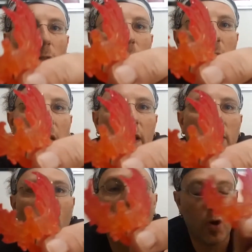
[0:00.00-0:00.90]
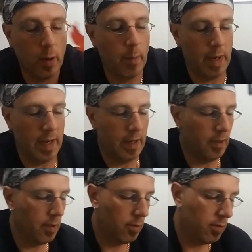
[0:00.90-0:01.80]
Phoenix armband,
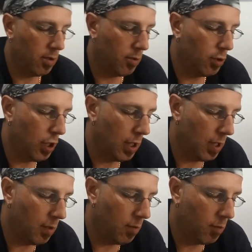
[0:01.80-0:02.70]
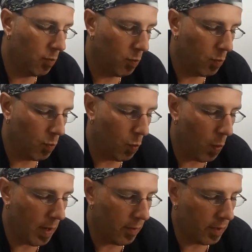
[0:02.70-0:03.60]
so she can
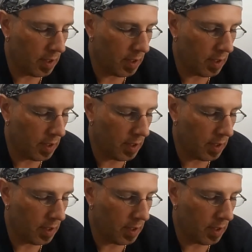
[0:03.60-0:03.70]
wear this.